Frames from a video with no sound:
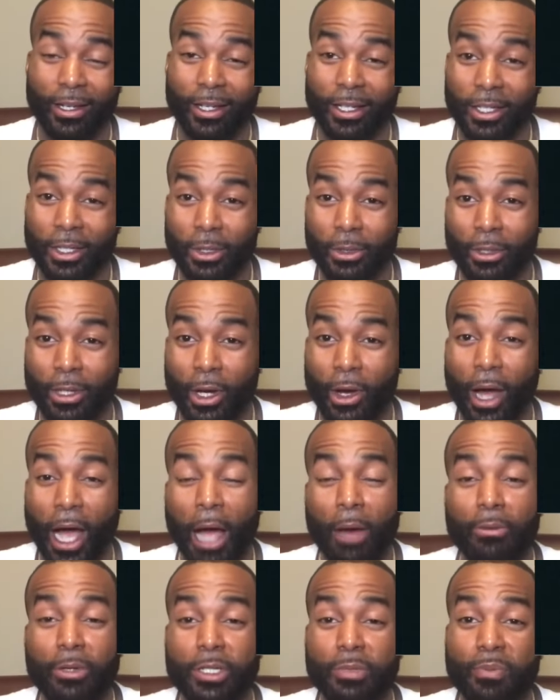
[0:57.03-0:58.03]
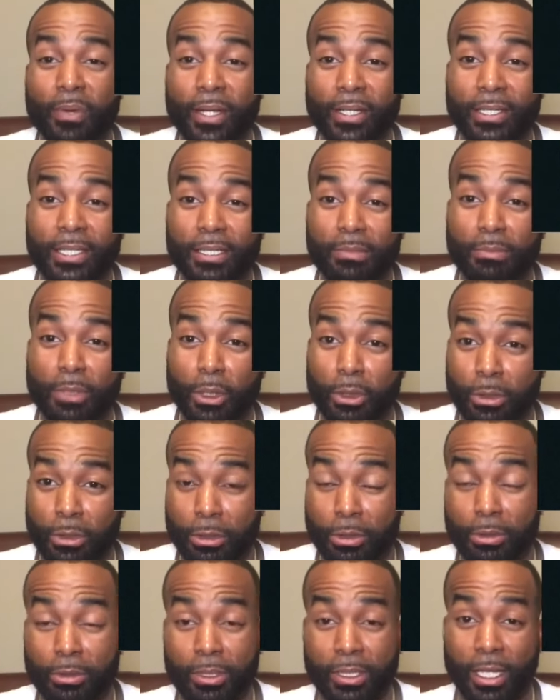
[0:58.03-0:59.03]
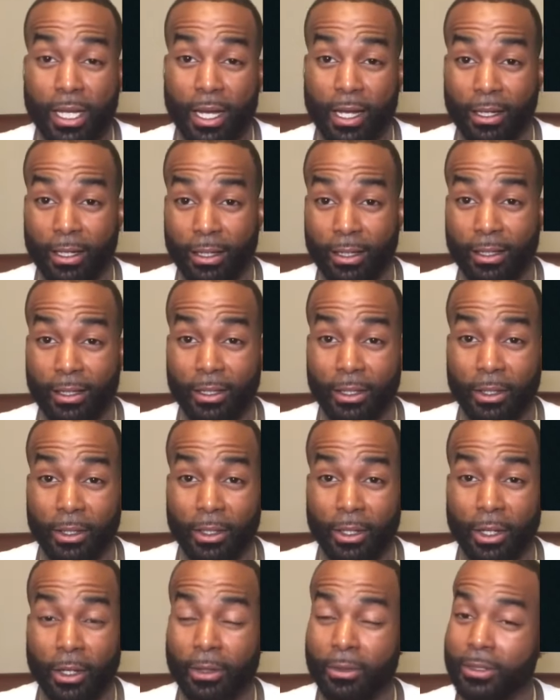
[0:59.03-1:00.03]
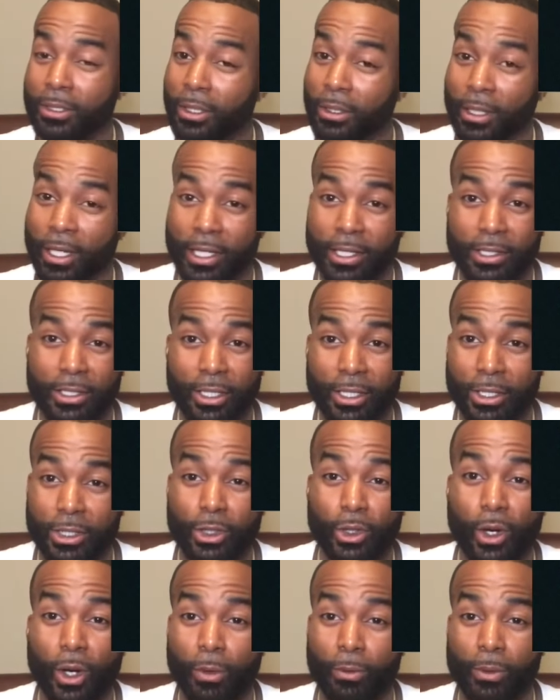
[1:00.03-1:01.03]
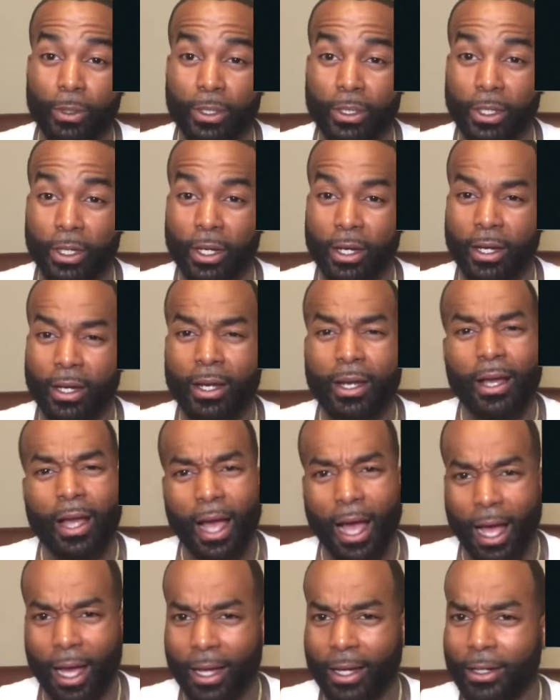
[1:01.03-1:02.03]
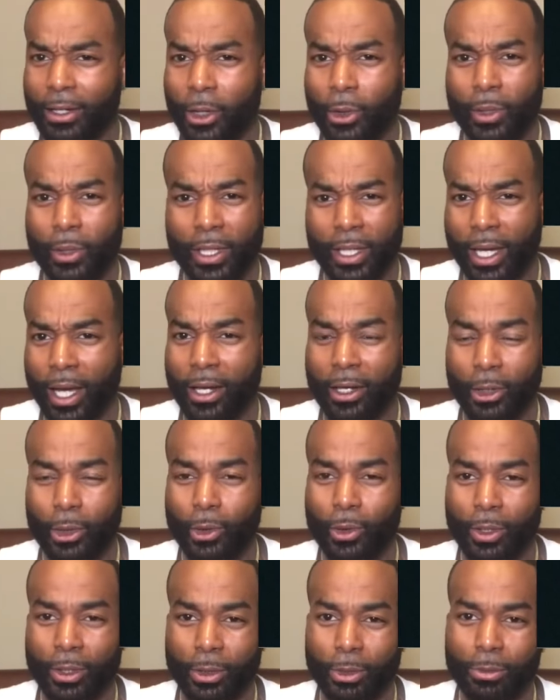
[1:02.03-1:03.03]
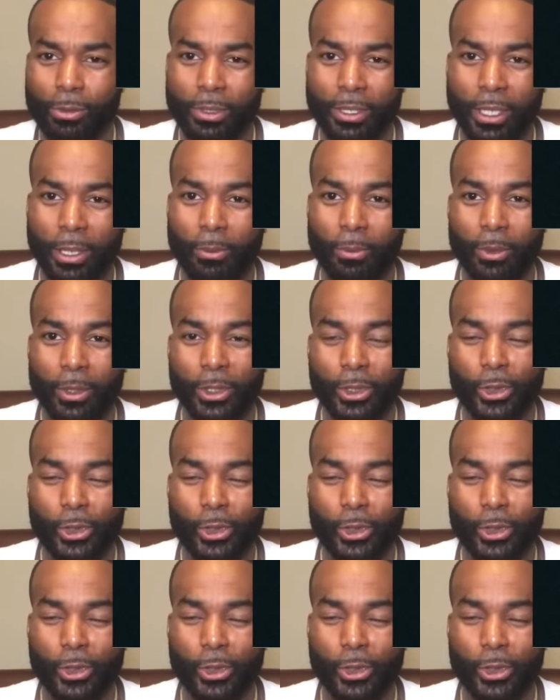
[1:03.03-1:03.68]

You know, I respect his musical talent, you know. So let's just start with her. I know he kind of going through something with